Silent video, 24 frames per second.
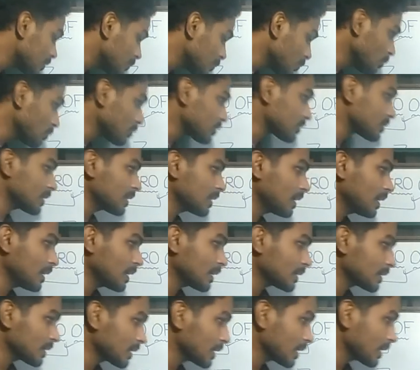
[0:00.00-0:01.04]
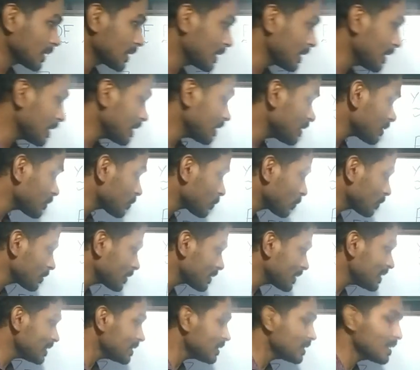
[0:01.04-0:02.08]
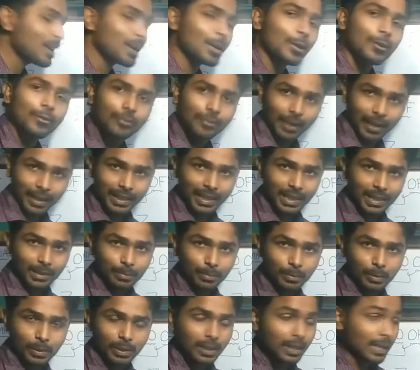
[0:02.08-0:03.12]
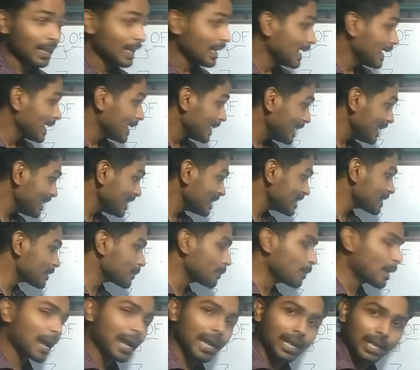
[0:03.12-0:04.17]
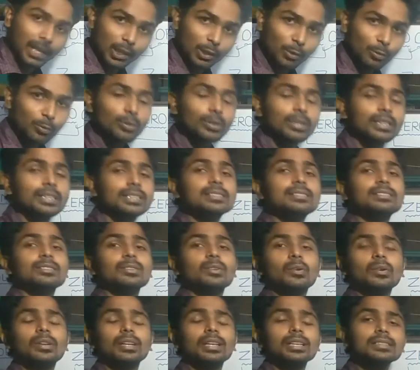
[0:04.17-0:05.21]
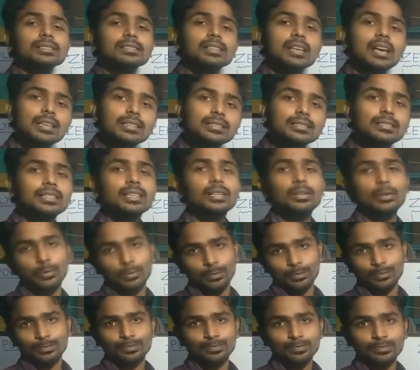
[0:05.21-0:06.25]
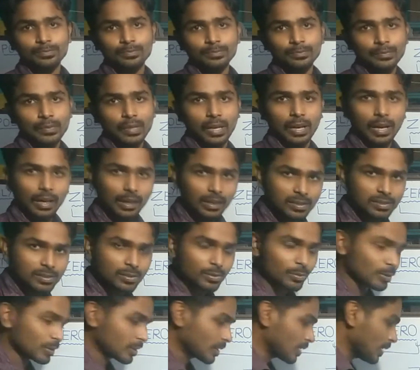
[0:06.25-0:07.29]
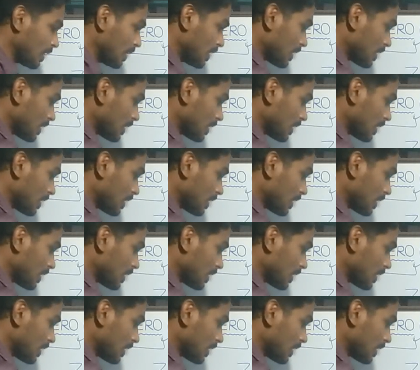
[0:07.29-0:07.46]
source, here the source is variable, its value is known as 0. Understood?